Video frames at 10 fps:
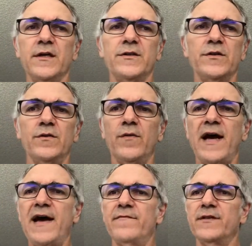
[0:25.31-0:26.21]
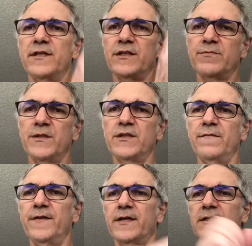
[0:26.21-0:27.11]
to have these
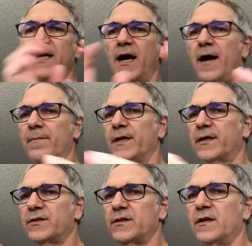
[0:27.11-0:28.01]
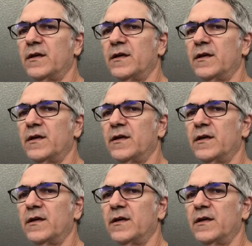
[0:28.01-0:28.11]
specific topics